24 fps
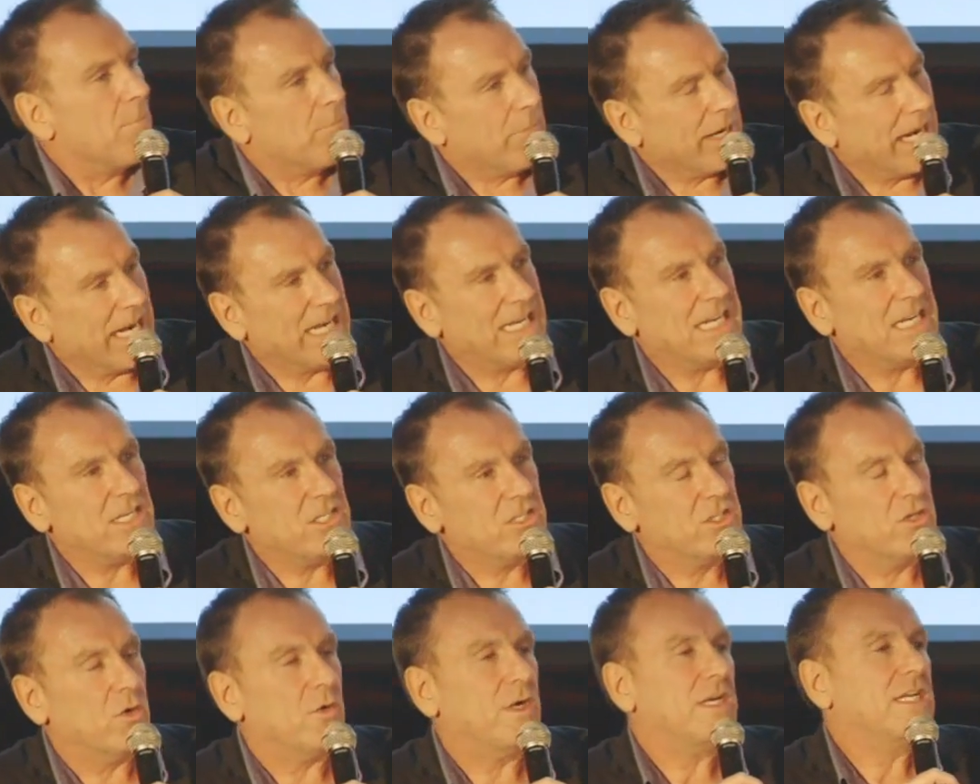but I
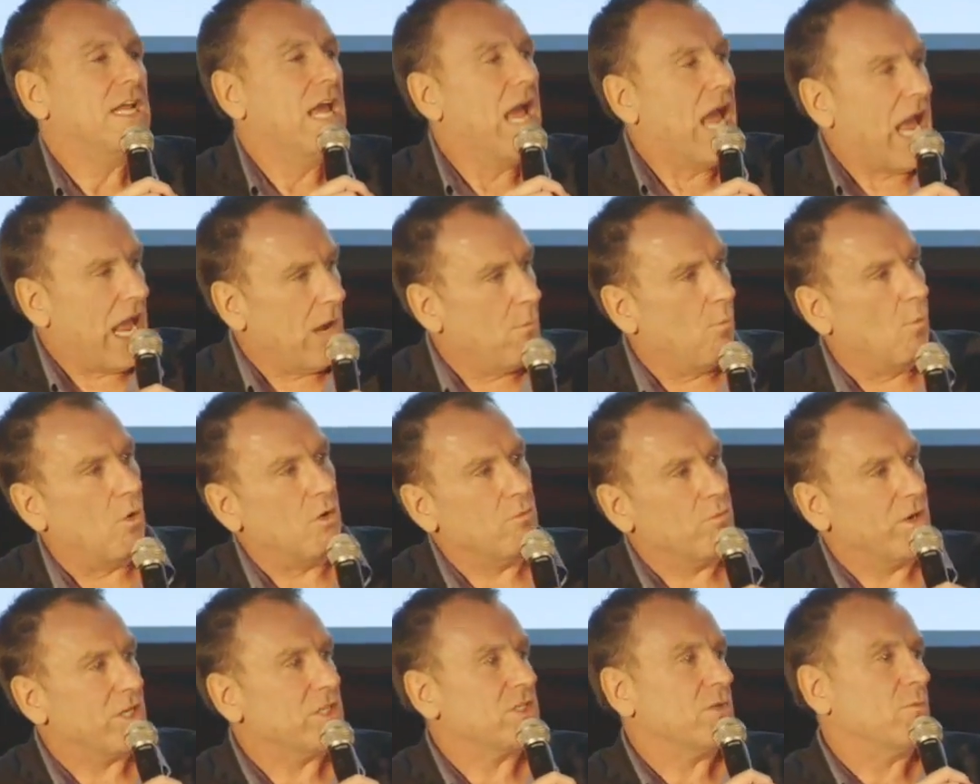didn't do it. And
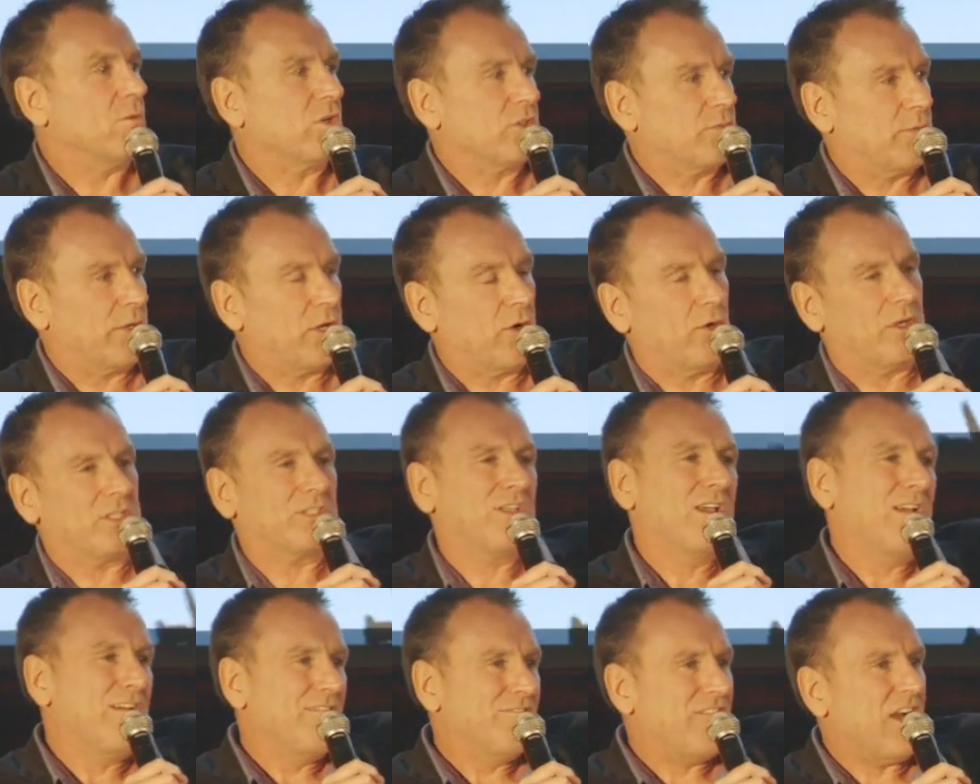one reason was
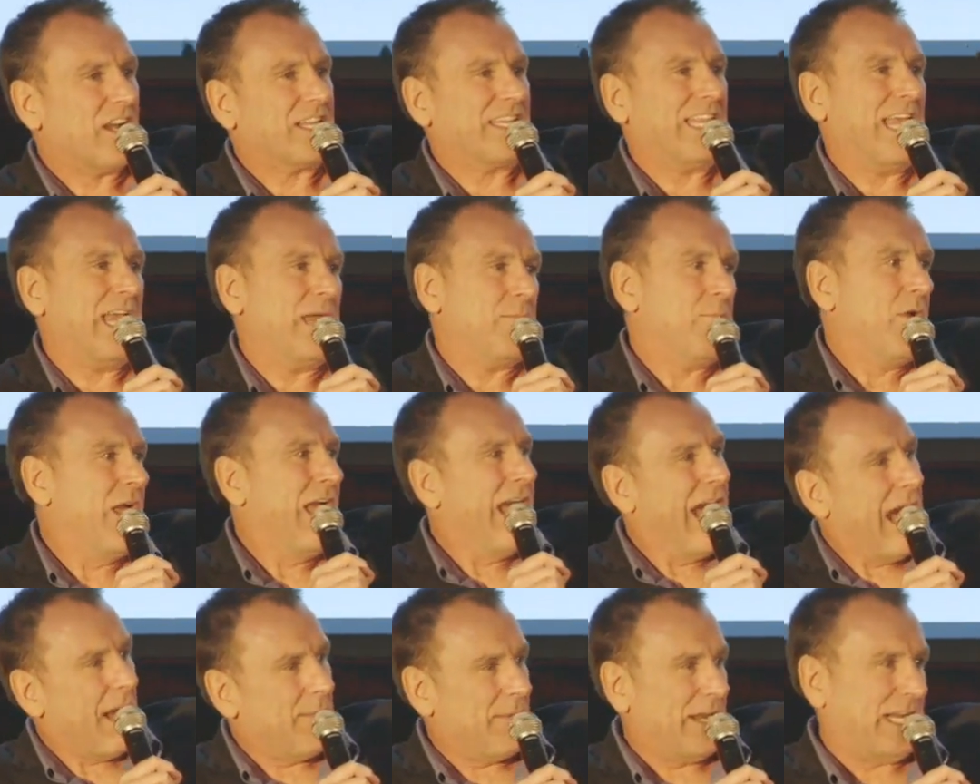because, fuck them,
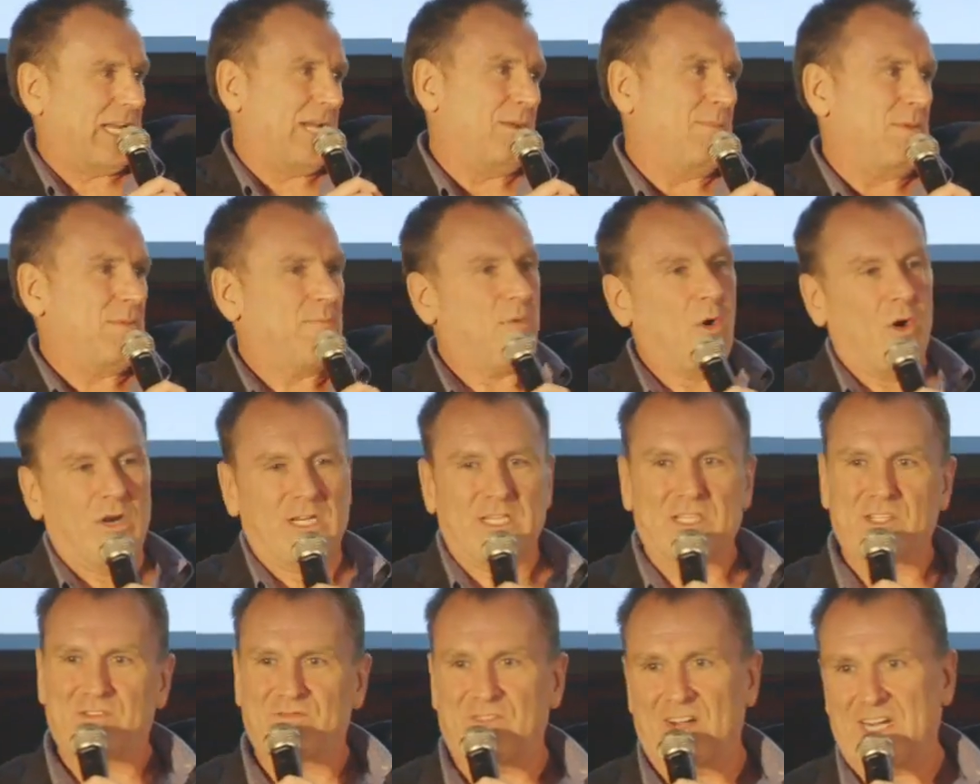I'm not gonna be part
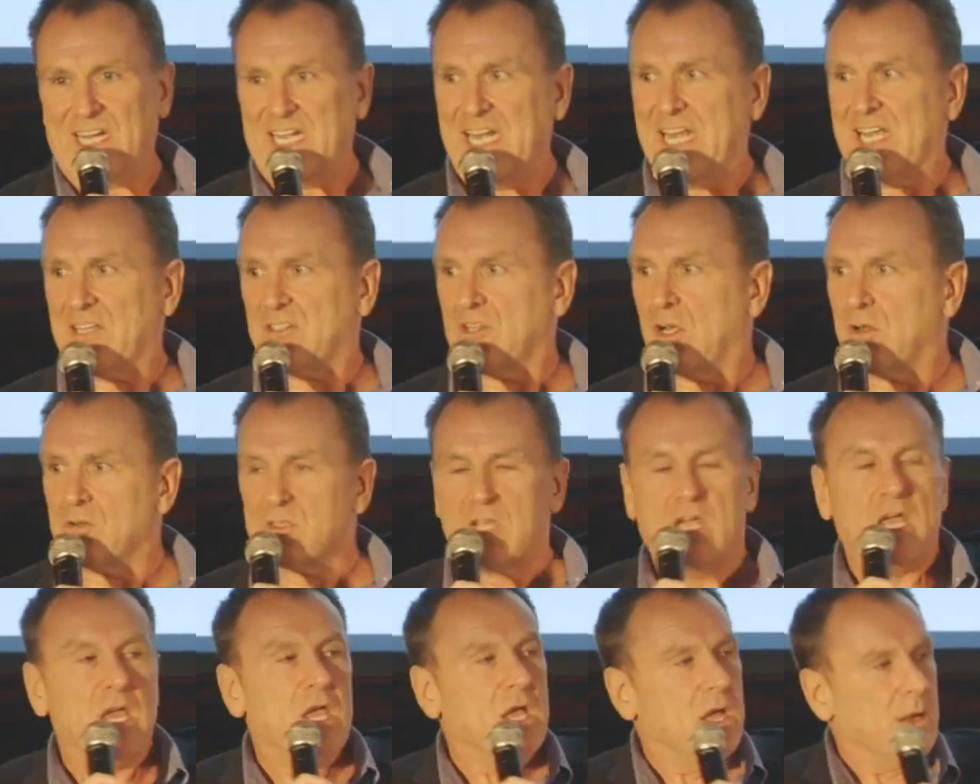of these fucking assholes.